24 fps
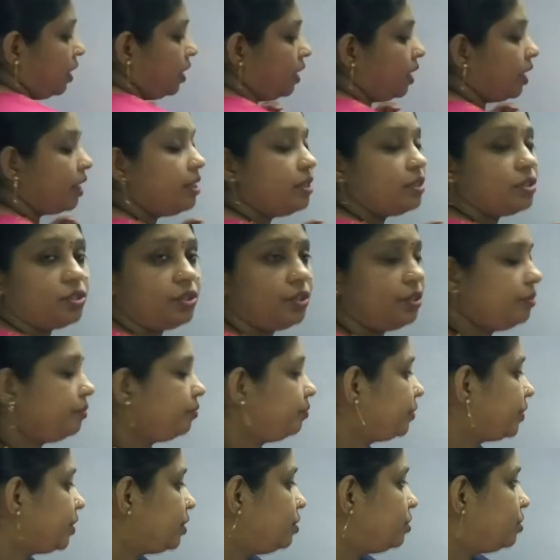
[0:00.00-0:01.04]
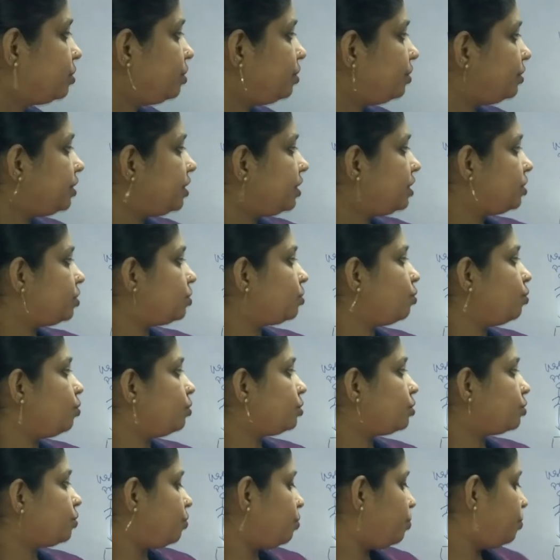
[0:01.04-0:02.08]
Understood? So this
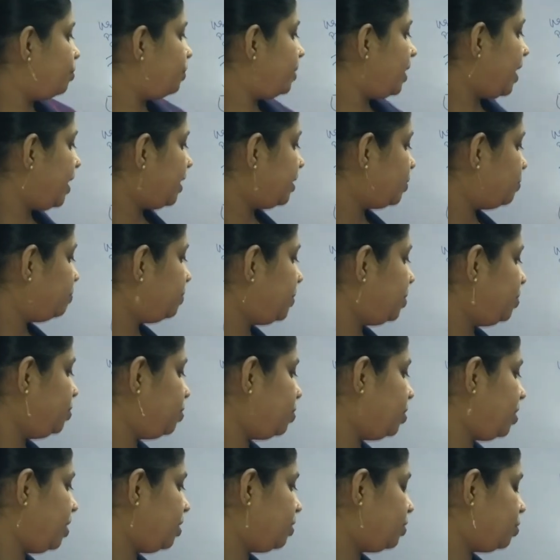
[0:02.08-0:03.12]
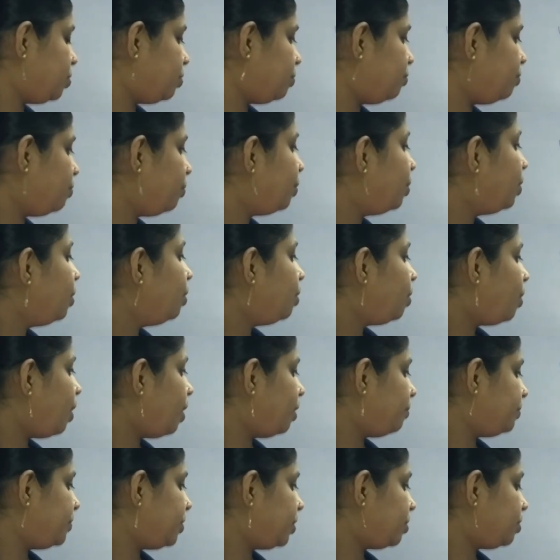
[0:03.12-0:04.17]
source code has been changed to
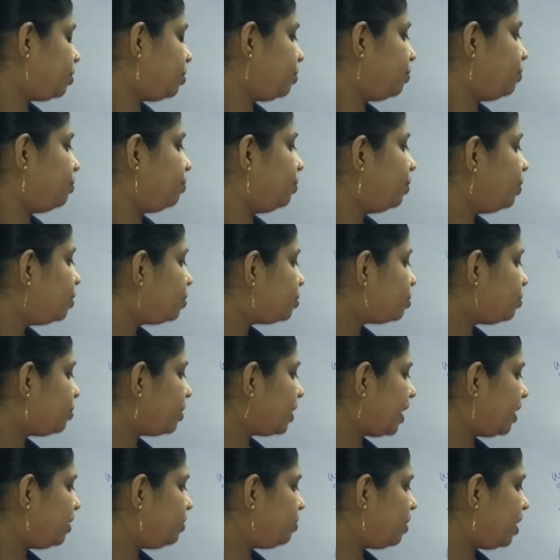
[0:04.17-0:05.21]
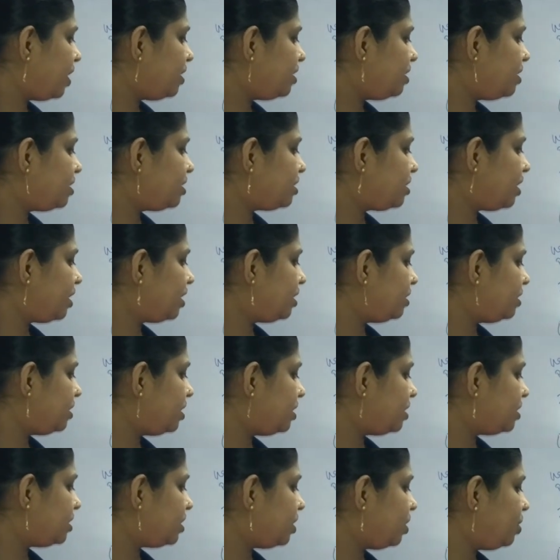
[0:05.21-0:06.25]
object code. So can you understand
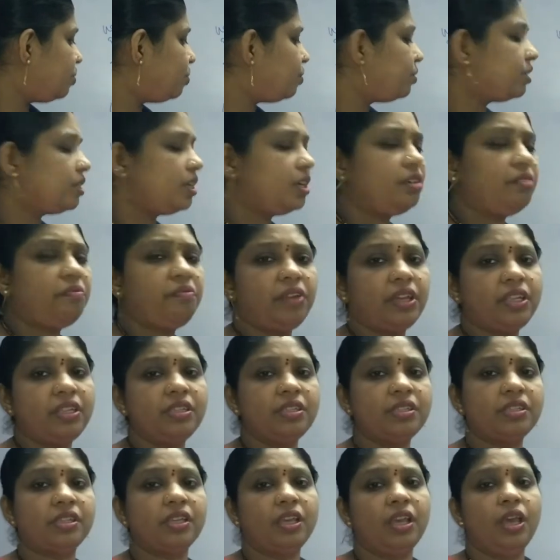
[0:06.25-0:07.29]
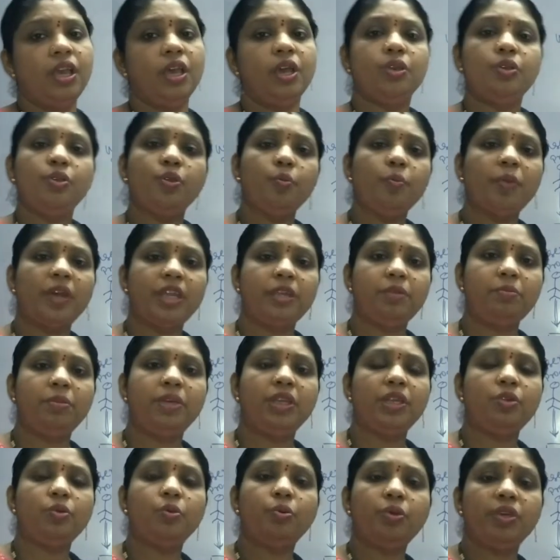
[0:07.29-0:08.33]
these zeros and ones? You might
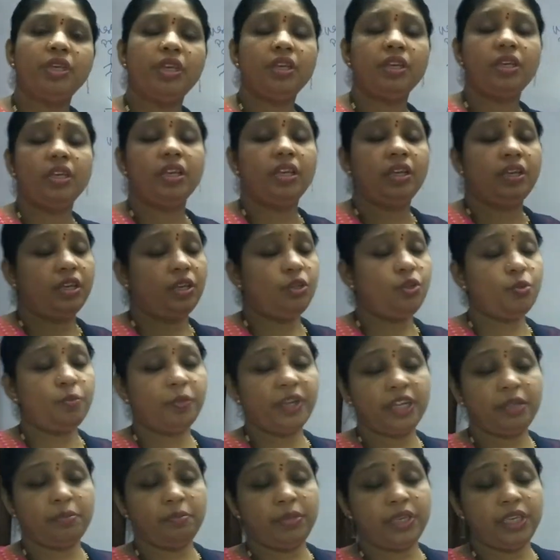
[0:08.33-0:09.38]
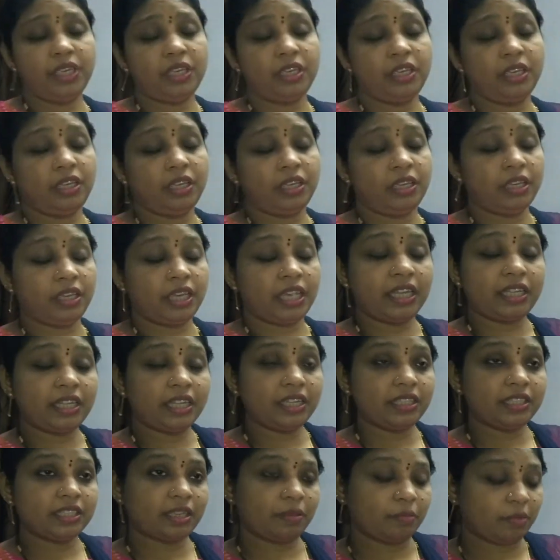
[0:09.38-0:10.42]
be knowing, you might be
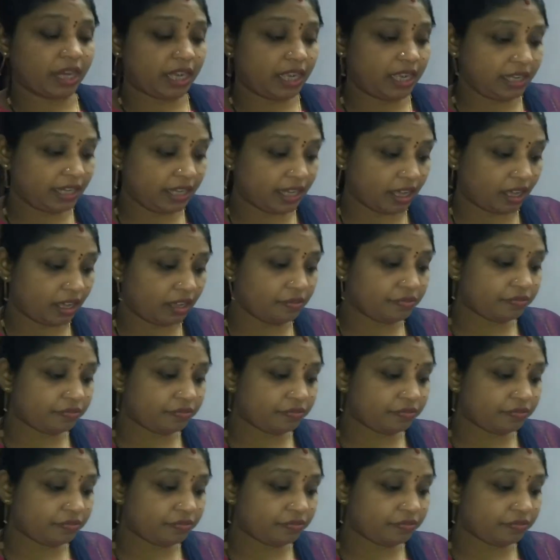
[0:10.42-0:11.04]
getting some idea.